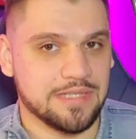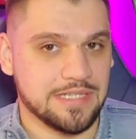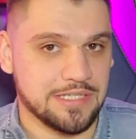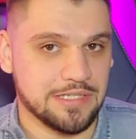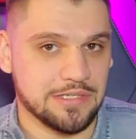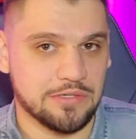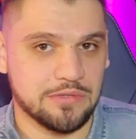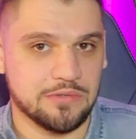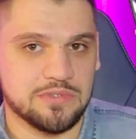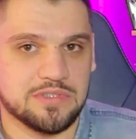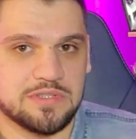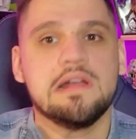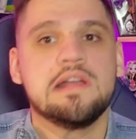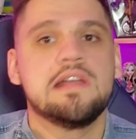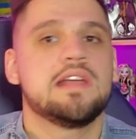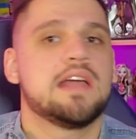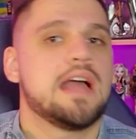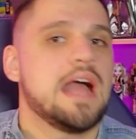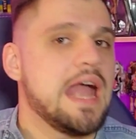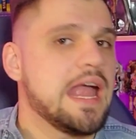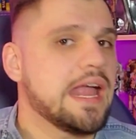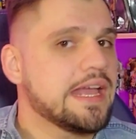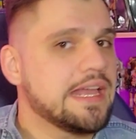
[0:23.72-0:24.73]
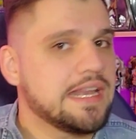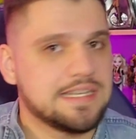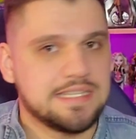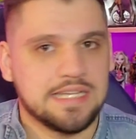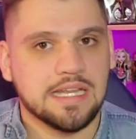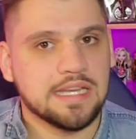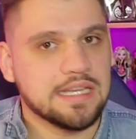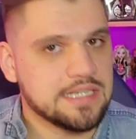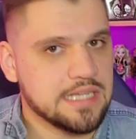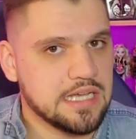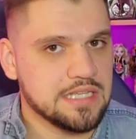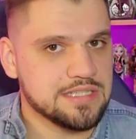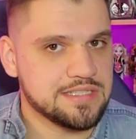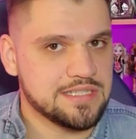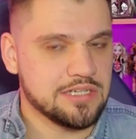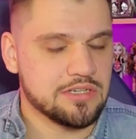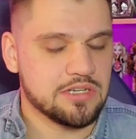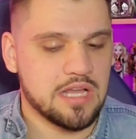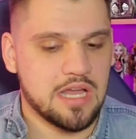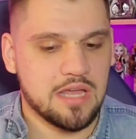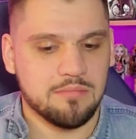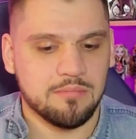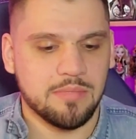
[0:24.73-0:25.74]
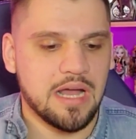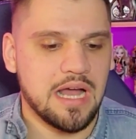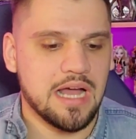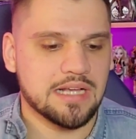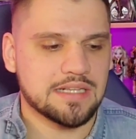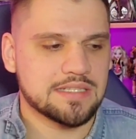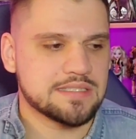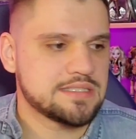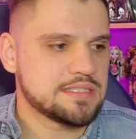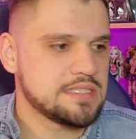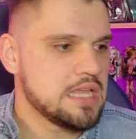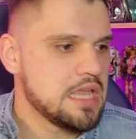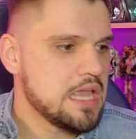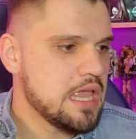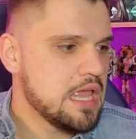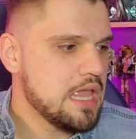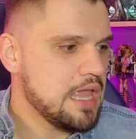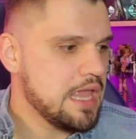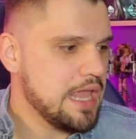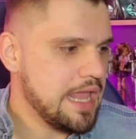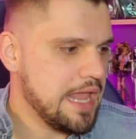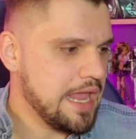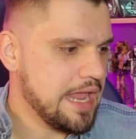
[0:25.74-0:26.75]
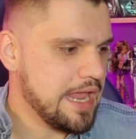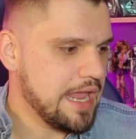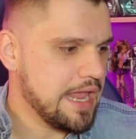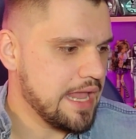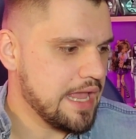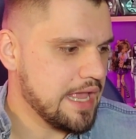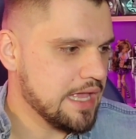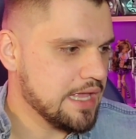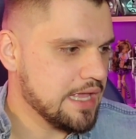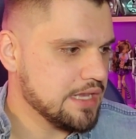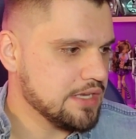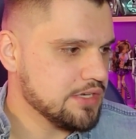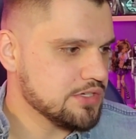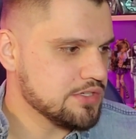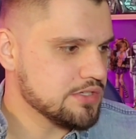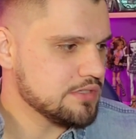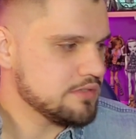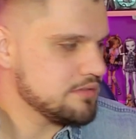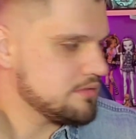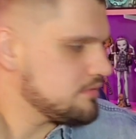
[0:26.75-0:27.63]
videos. I got a ton of dolls here to unbox, and